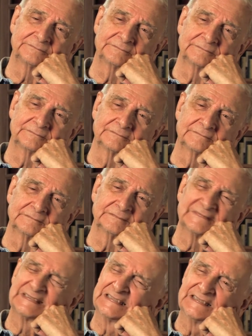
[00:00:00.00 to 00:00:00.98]
at La
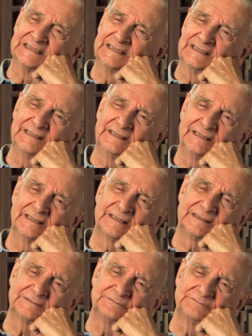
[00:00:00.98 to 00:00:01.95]
Selva is to
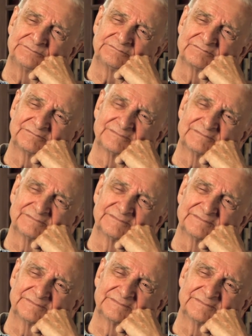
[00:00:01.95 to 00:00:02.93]
yeah. is to have the
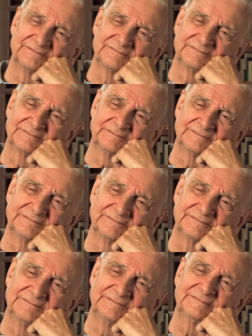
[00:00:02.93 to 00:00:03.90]
teachers
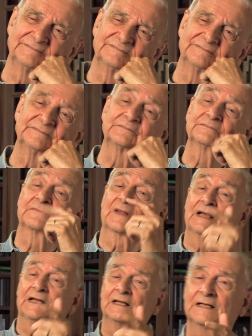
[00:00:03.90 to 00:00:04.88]
experience
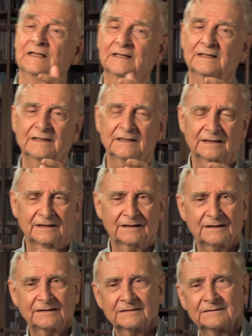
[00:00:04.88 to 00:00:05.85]
precisely the
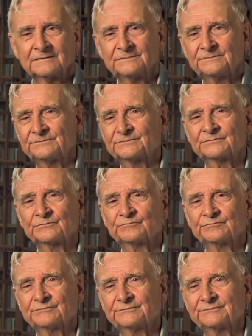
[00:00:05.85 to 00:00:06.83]
joy in
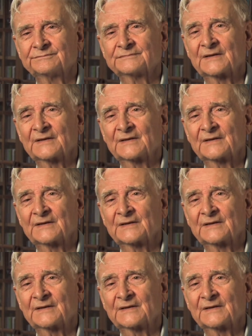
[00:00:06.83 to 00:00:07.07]
discovery.